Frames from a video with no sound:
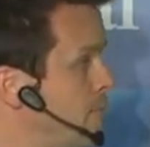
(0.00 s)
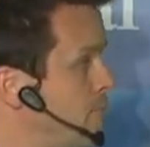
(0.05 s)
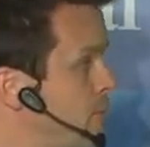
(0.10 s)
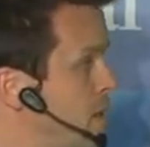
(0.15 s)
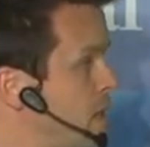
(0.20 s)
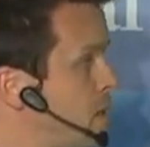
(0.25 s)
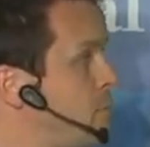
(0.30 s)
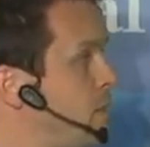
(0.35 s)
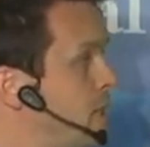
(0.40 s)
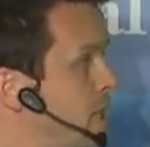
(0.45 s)

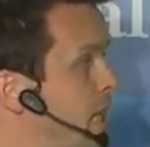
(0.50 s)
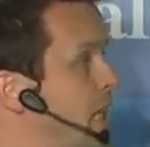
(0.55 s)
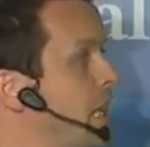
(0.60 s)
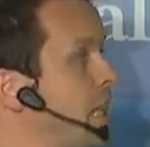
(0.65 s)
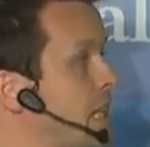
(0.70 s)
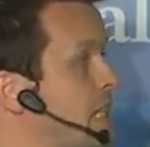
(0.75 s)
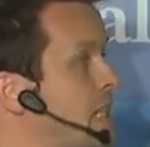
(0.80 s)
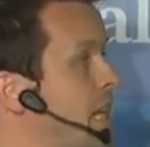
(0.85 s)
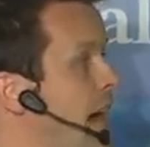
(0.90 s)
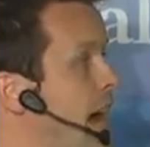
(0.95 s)
This
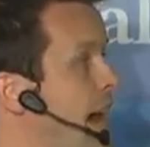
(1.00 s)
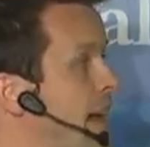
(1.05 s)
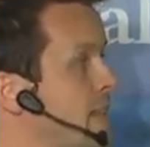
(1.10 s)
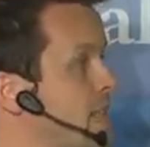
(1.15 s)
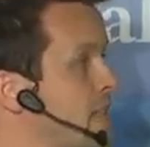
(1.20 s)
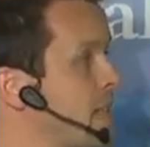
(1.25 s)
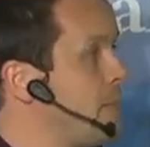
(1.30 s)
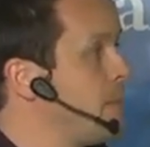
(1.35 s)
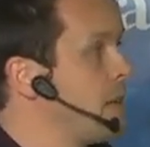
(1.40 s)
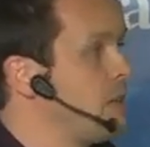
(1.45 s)
particular
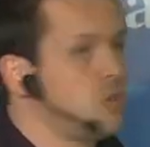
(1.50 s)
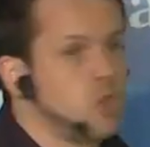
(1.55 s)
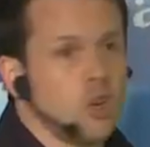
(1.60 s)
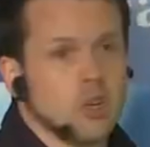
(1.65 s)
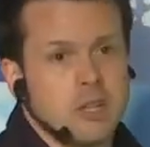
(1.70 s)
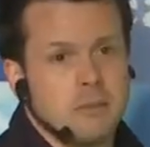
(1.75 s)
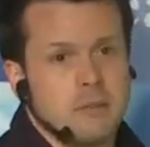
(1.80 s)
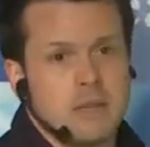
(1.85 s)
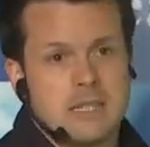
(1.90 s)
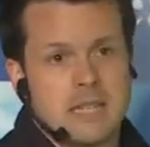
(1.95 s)
task, I mean,
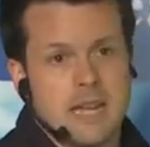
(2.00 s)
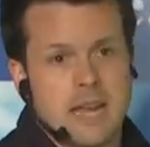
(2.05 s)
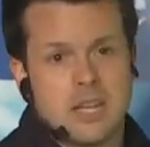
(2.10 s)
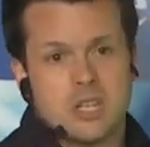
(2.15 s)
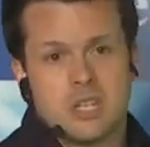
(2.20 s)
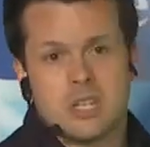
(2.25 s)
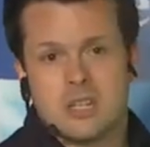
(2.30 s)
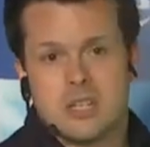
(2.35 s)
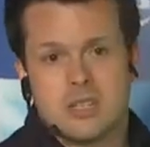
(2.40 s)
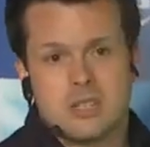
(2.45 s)

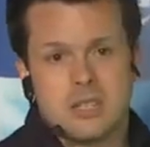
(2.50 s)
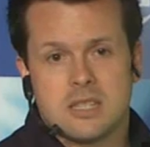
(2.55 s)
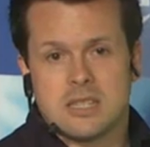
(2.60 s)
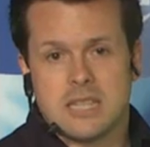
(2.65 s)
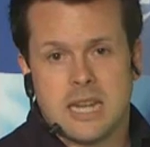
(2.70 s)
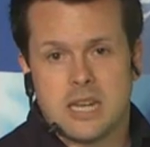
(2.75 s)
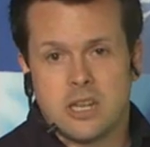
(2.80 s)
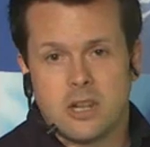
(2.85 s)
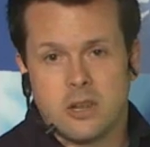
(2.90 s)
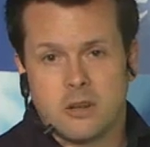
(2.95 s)
documentation, it's a
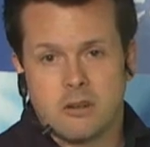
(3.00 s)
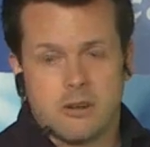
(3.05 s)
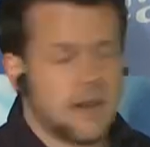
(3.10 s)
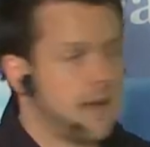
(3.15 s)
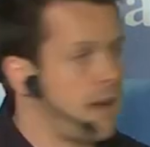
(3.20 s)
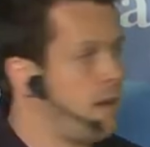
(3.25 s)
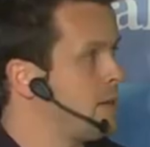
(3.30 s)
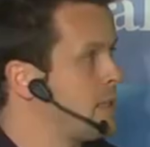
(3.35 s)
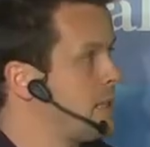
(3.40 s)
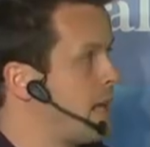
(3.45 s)
$10 an
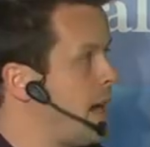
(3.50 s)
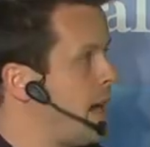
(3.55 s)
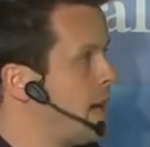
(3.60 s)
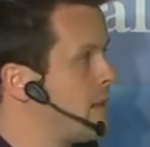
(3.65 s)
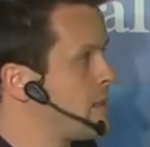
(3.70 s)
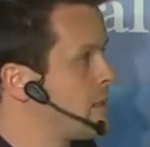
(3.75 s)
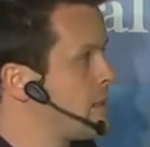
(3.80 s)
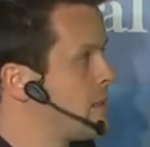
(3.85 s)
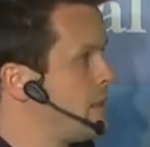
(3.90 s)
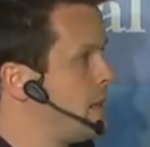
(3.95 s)
hour
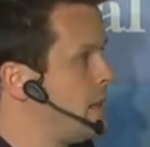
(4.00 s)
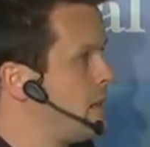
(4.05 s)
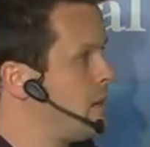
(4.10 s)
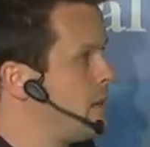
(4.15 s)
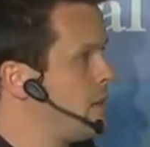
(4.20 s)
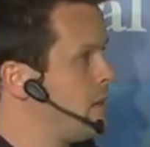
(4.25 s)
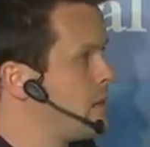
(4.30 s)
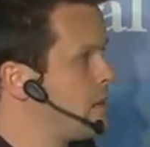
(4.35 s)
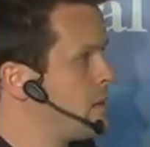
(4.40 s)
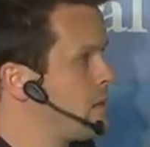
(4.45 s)
task,
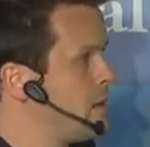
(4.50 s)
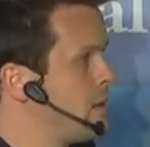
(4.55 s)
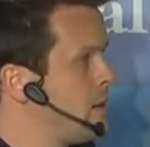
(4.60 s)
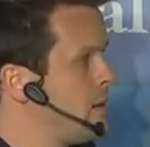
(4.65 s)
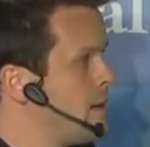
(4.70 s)
$10.